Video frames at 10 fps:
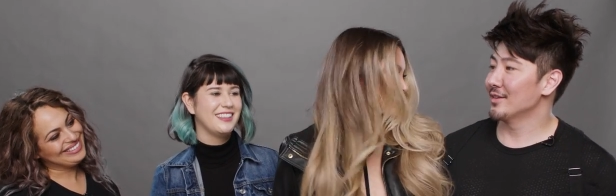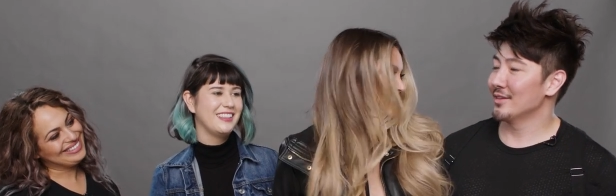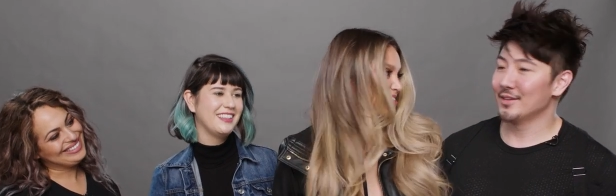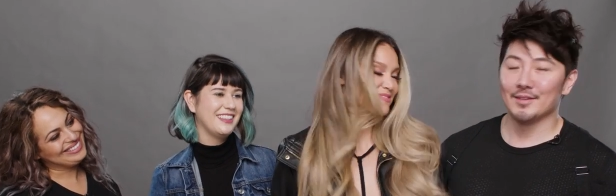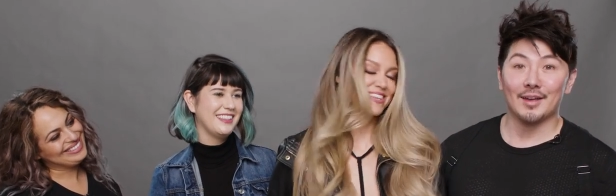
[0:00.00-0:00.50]

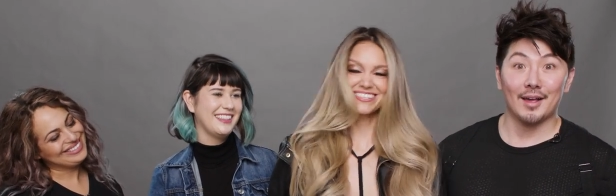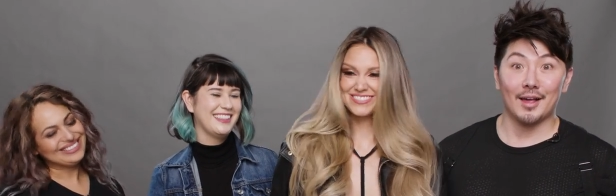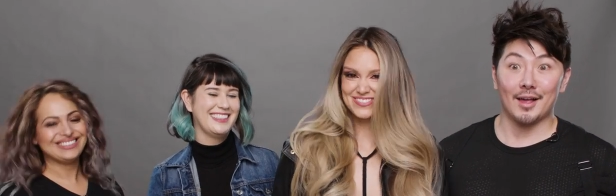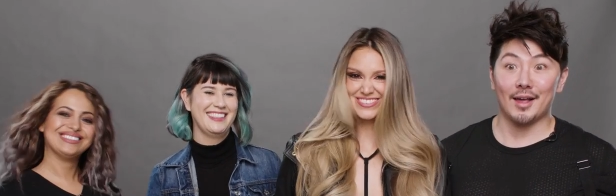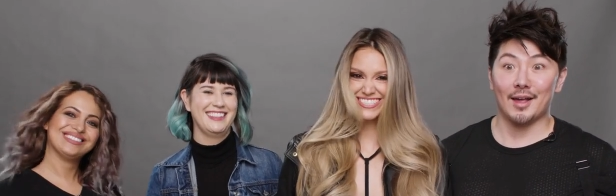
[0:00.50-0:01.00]
Speaker 1: team.
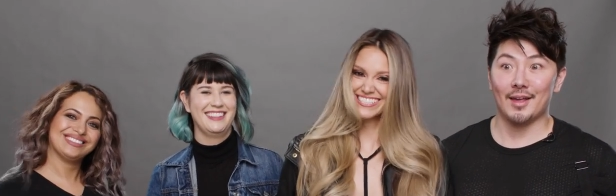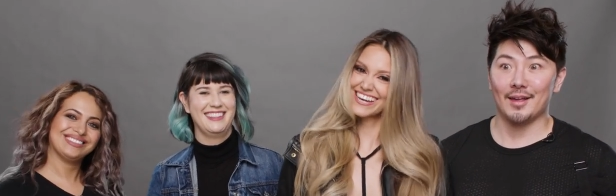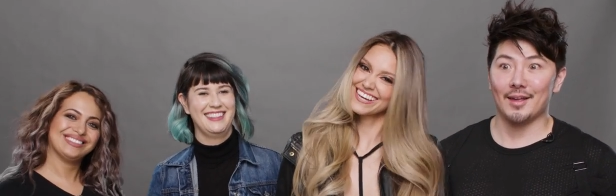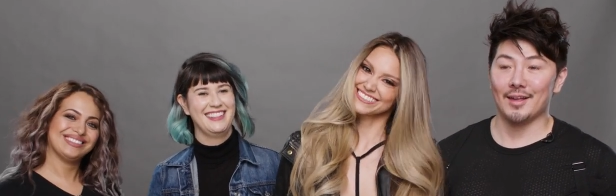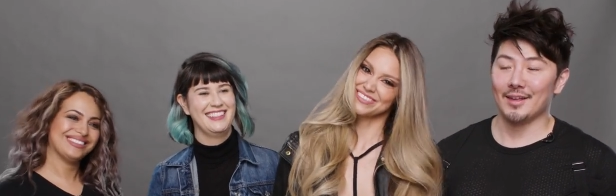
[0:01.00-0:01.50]
Thanks so much,
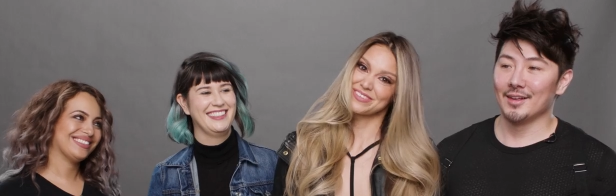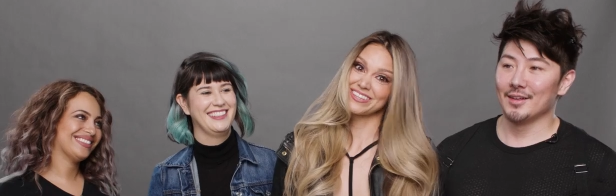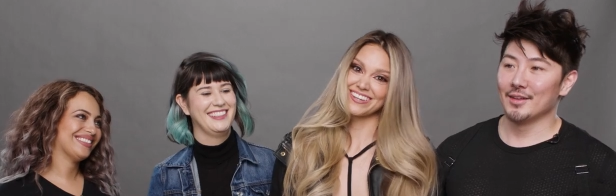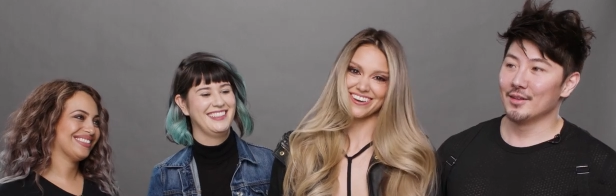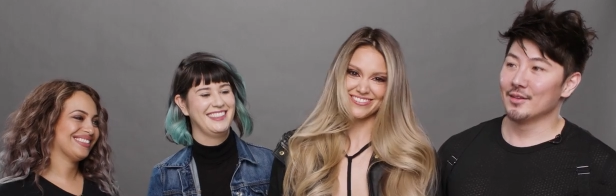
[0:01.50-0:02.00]
guys. I'm
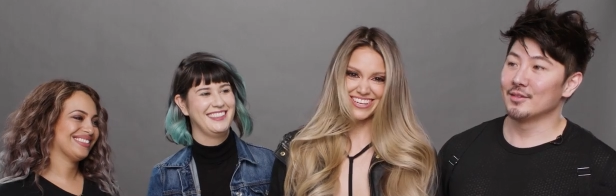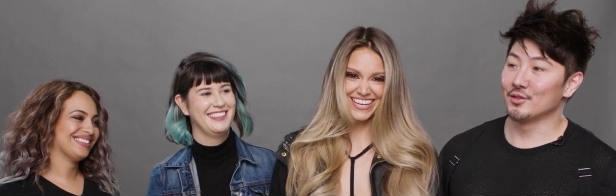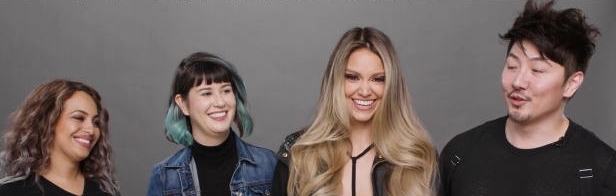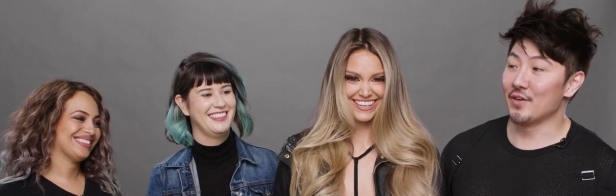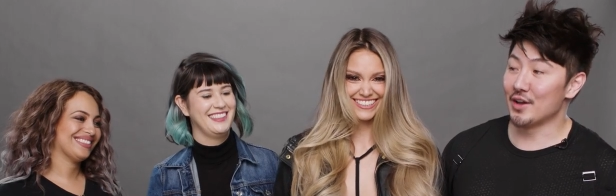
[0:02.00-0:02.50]
in love.
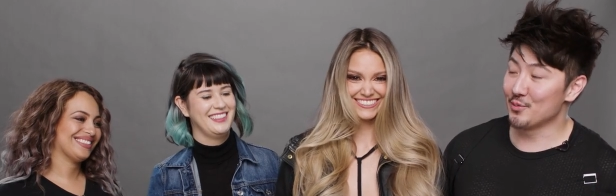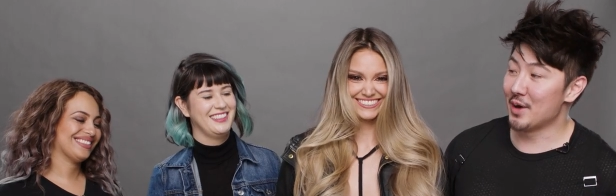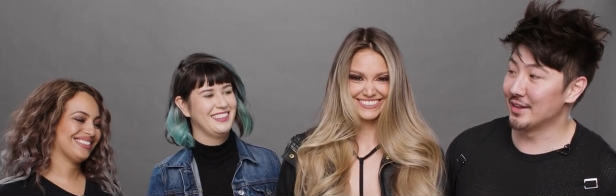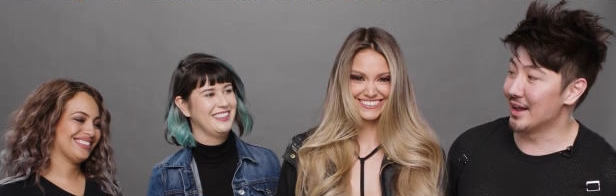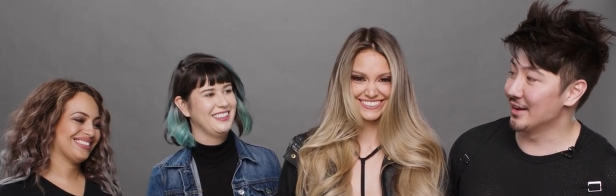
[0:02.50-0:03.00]
Speaker 2: Did you find your
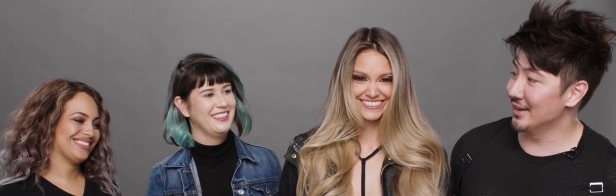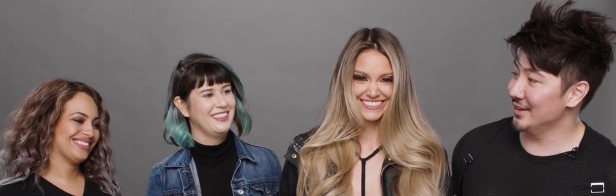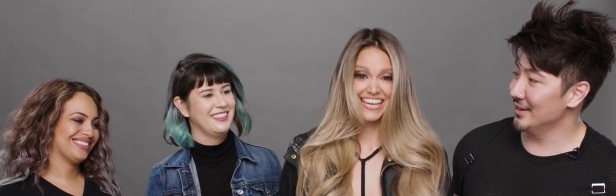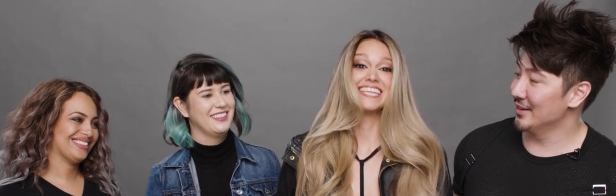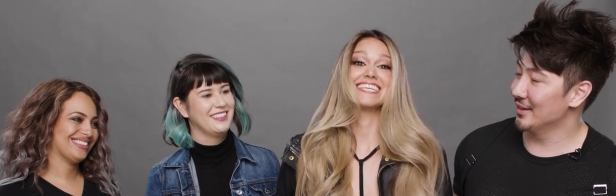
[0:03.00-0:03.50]

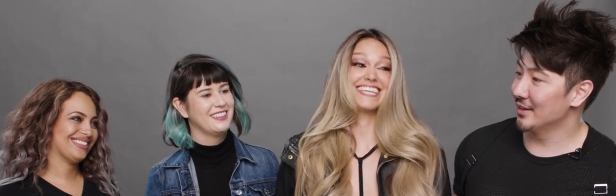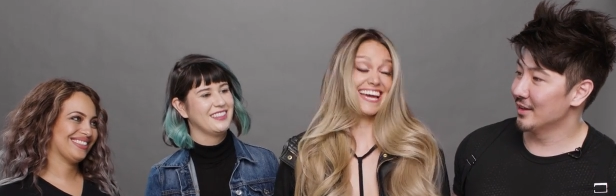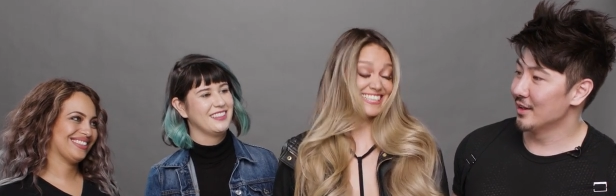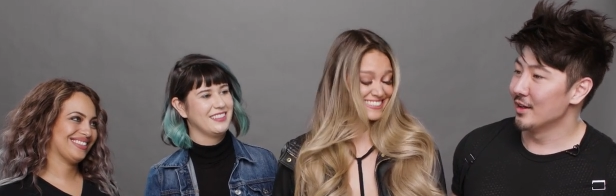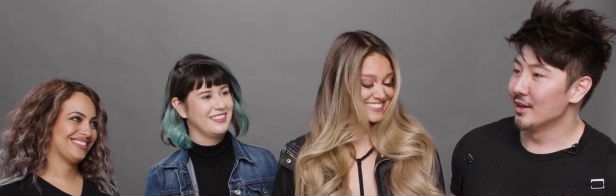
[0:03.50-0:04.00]
MyDentity?
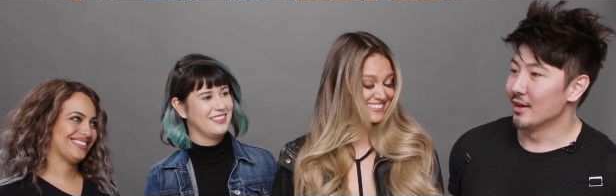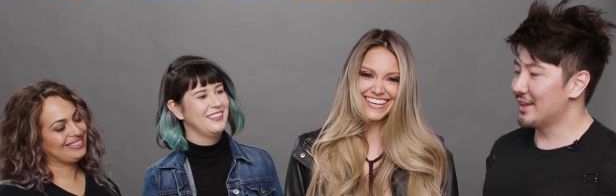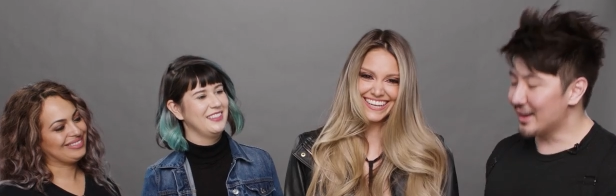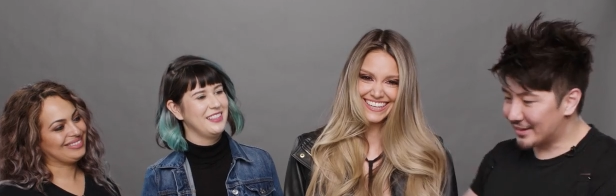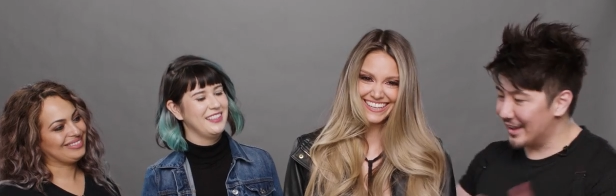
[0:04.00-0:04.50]
Speaker 1: Yes.
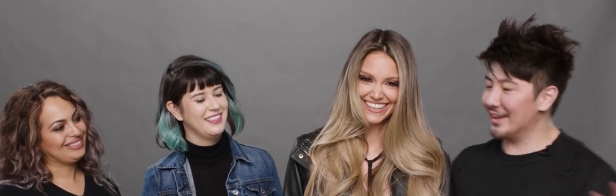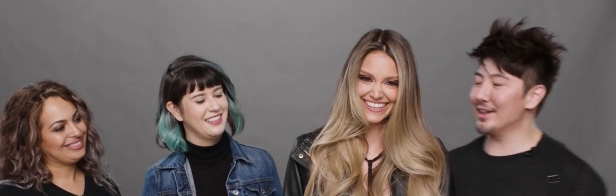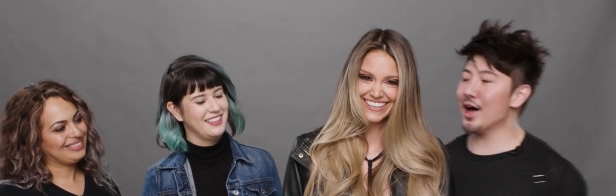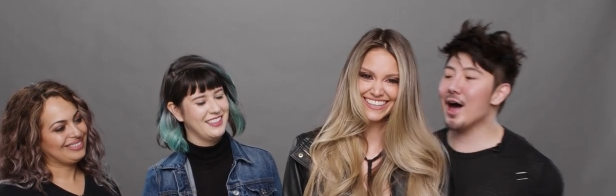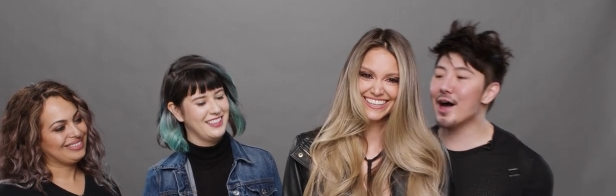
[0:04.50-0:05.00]
Take
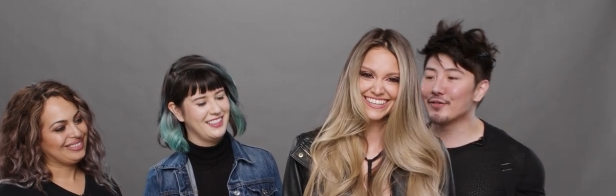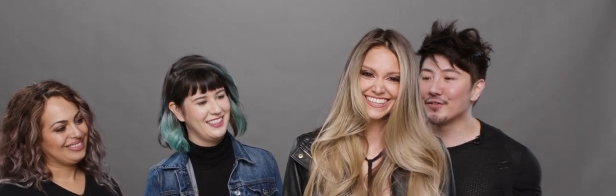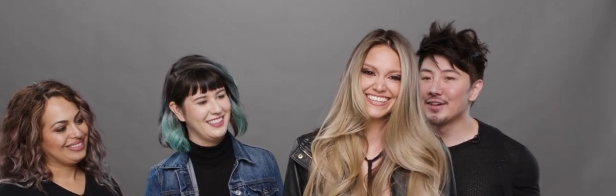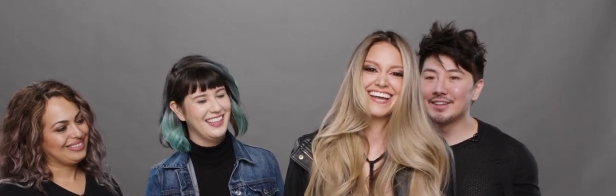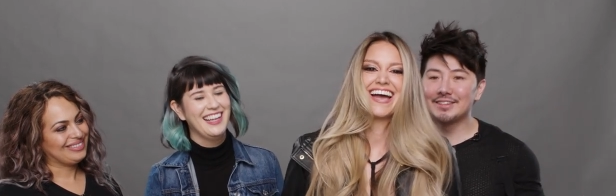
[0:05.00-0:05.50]
Speaker 2: it off.
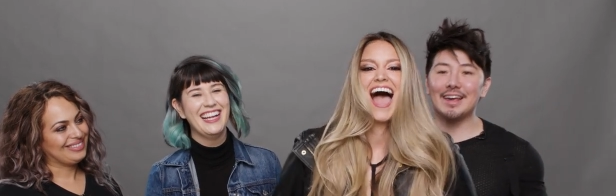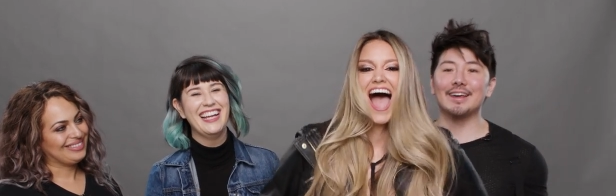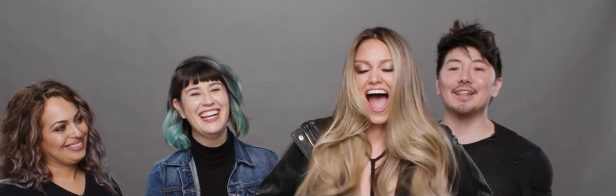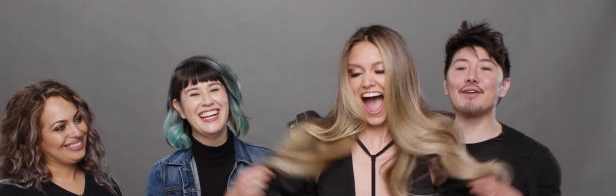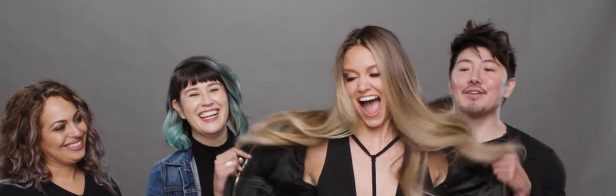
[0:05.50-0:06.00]

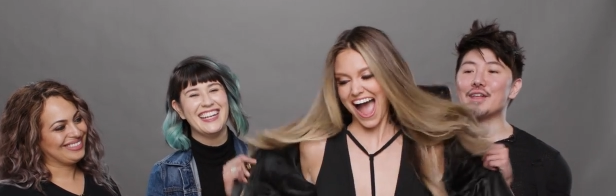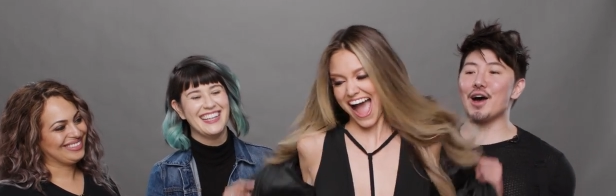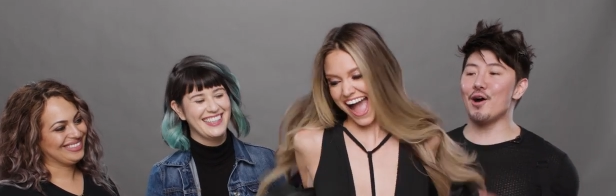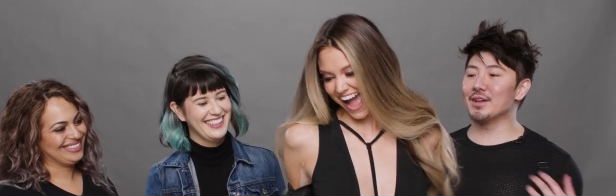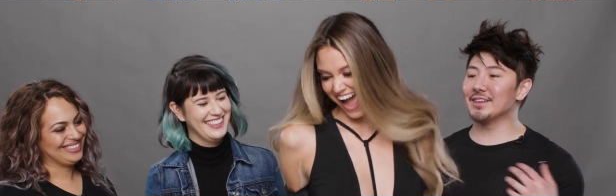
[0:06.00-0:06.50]
Take it off and
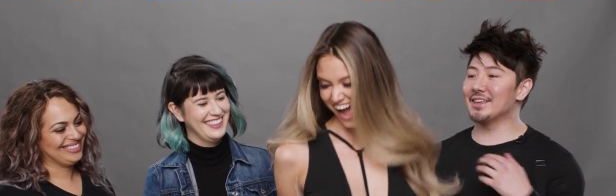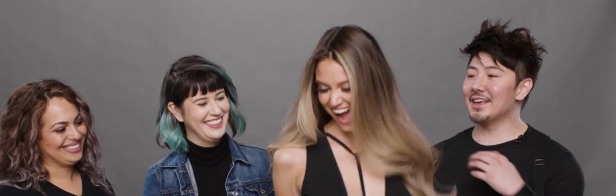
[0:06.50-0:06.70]
own it.